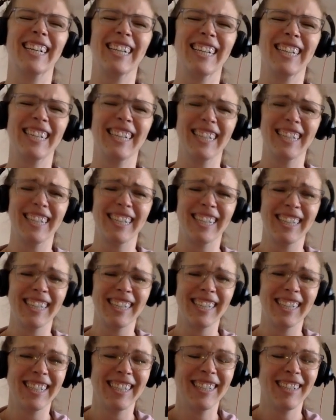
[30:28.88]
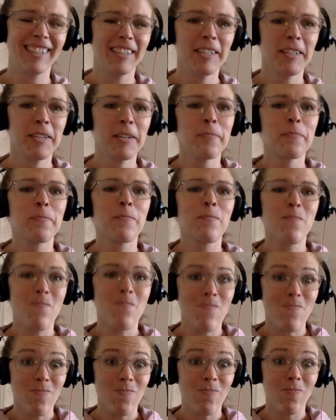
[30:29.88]

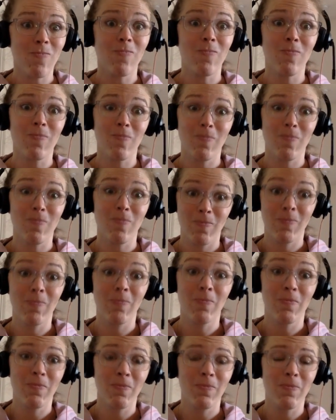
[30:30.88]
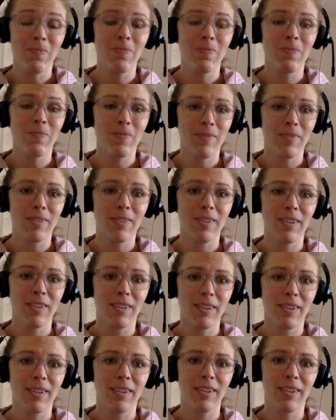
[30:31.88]

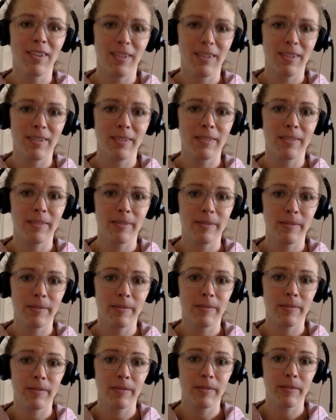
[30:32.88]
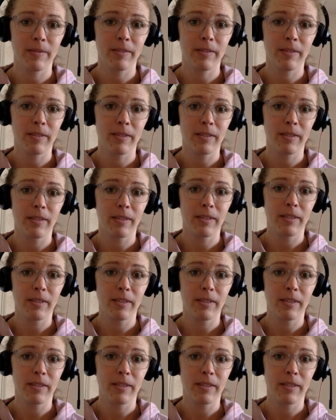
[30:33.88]
This person isn't speaking.